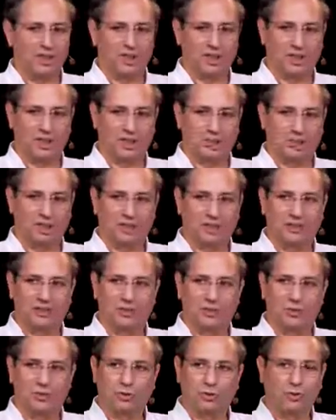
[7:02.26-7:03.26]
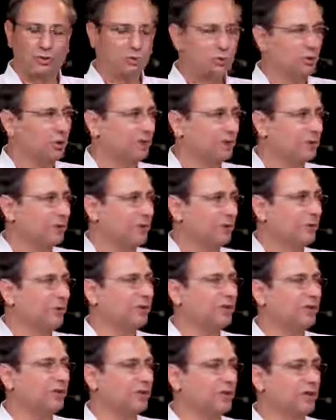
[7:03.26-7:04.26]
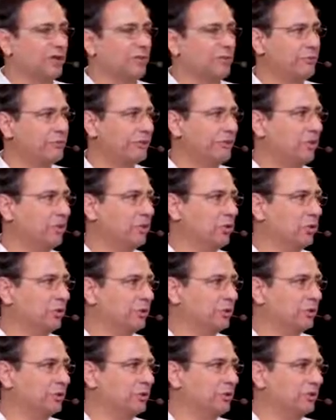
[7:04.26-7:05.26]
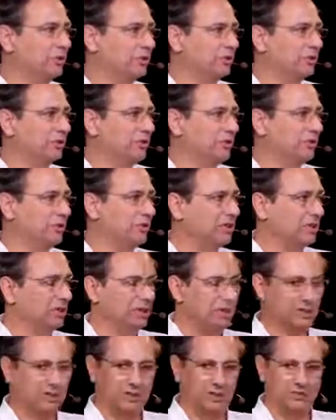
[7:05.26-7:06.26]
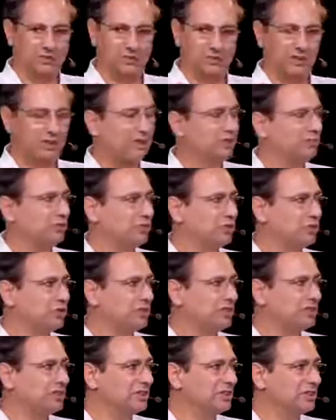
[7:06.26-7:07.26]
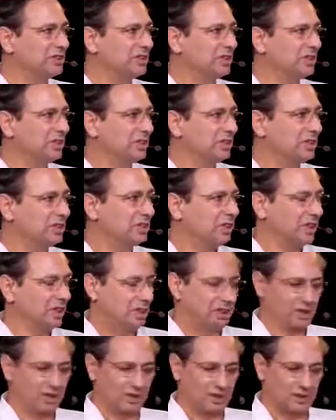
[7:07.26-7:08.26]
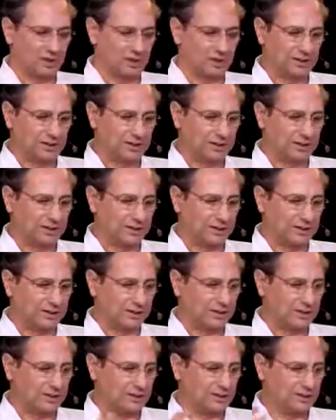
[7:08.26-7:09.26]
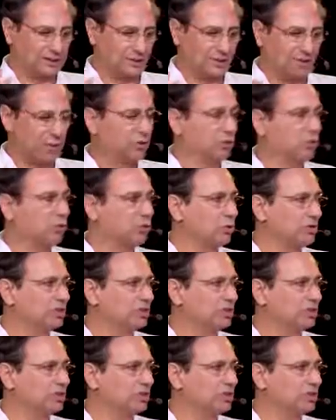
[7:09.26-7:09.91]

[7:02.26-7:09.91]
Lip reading: ability to do a direct 3D torus between the different FPGAs, at least 32 or